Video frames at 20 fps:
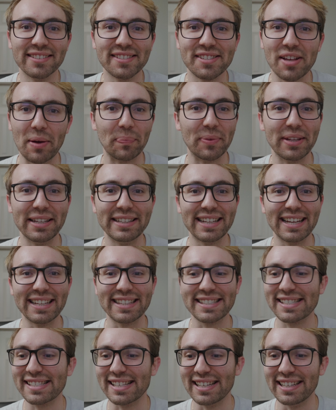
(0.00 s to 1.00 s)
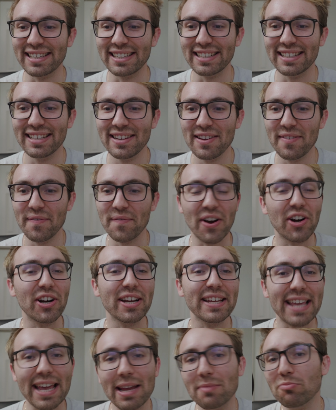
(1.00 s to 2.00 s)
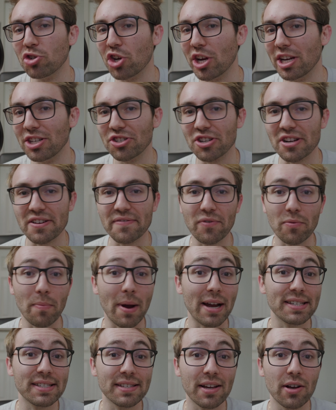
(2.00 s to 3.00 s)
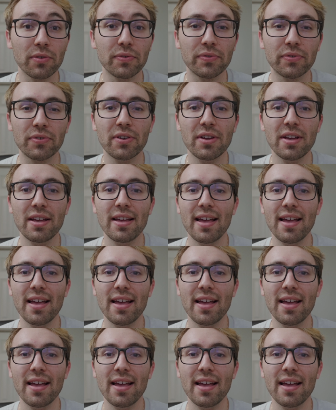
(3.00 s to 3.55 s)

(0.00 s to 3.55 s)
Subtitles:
Something that's very game-changing for myself